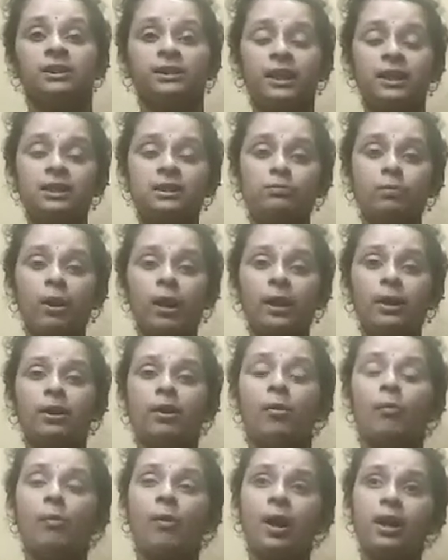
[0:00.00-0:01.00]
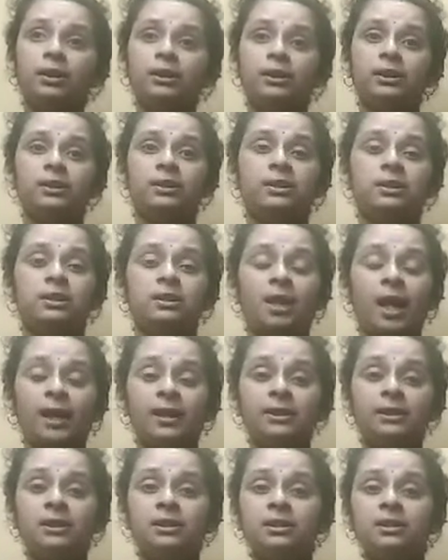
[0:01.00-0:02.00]
That's why what they done,
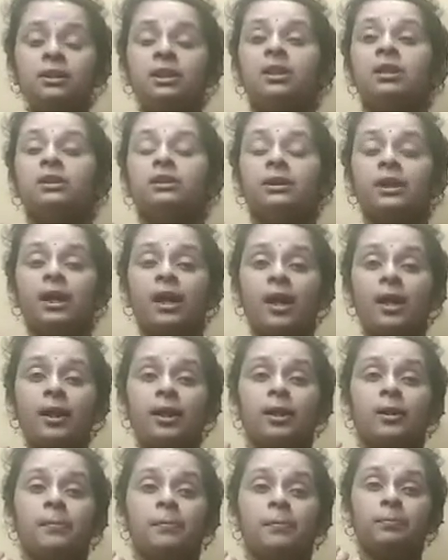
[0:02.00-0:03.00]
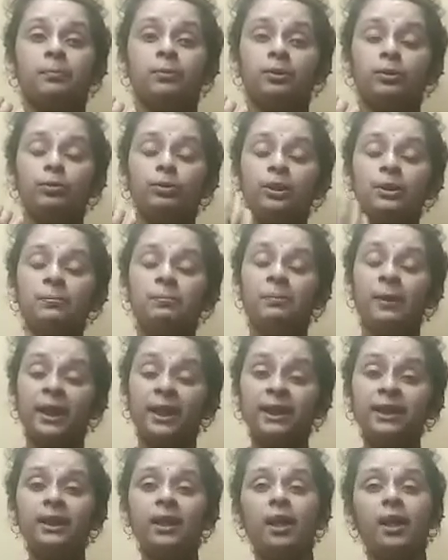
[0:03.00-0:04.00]
scientists, they are doing
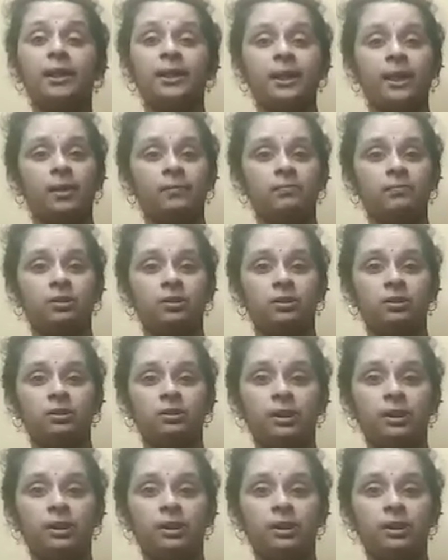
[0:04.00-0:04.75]
many attempts.